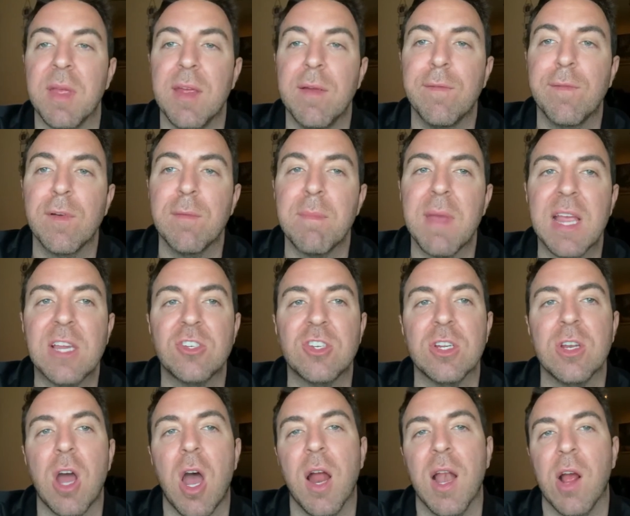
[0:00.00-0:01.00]

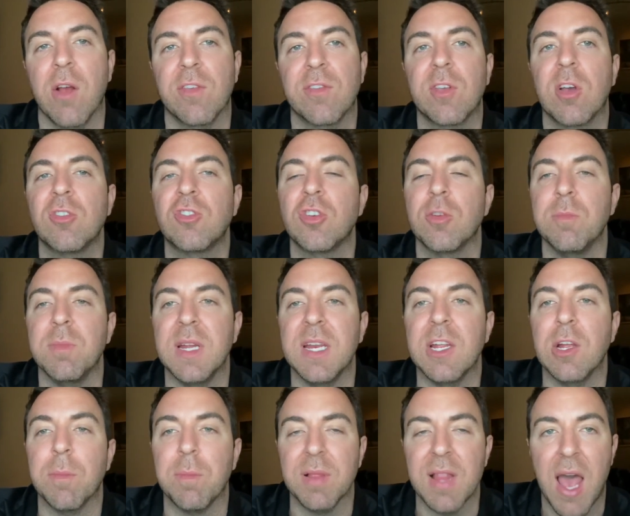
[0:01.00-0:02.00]
information on our social
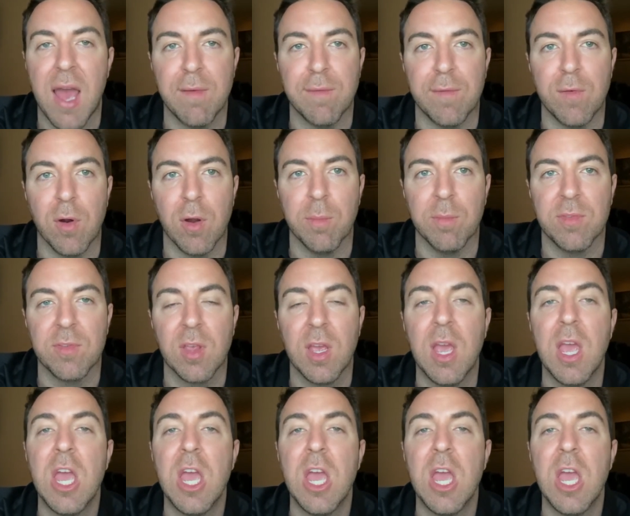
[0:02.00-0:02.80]
media platforms.